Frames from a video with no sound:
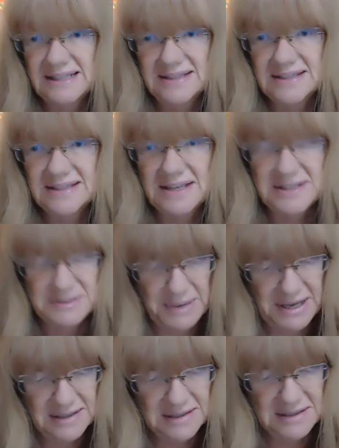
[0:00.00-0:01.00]
says
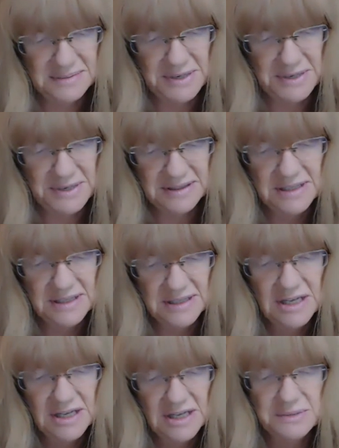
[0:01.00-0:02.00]
Pana's mother
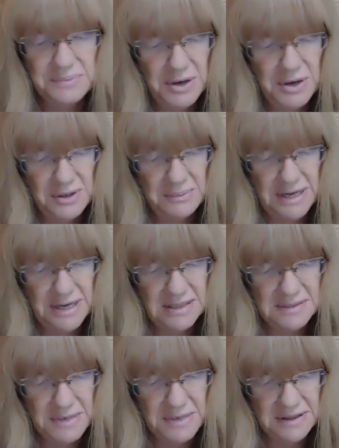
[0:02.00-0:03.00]
to the polar bear's
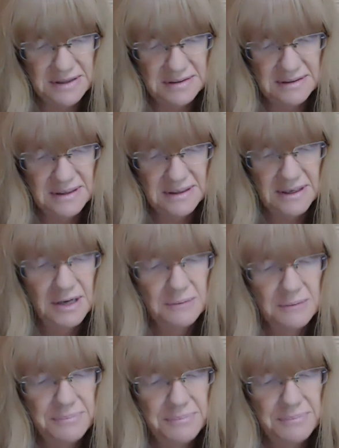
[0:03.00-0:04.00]
mother.
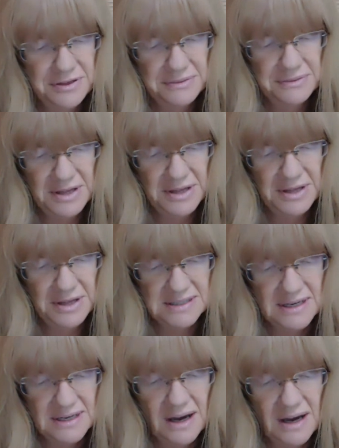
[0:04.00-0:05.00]
Both mothers
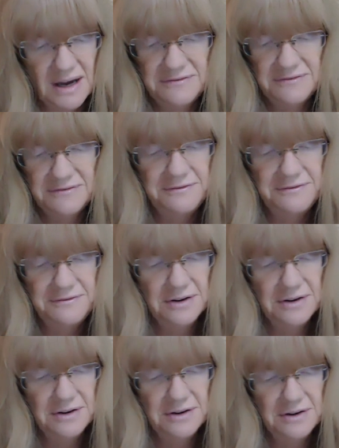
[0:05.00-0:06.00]
are
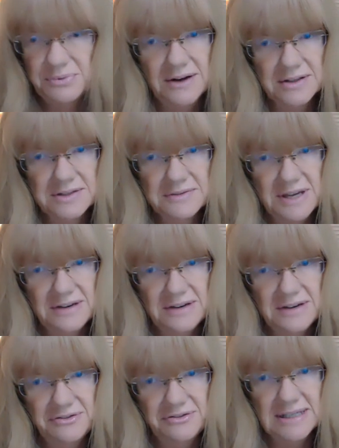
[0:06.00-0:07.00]
very proud of their
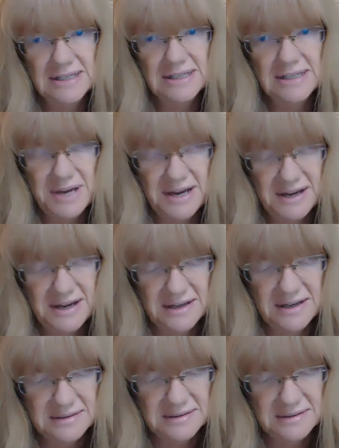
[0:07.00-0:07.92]
friendly bears.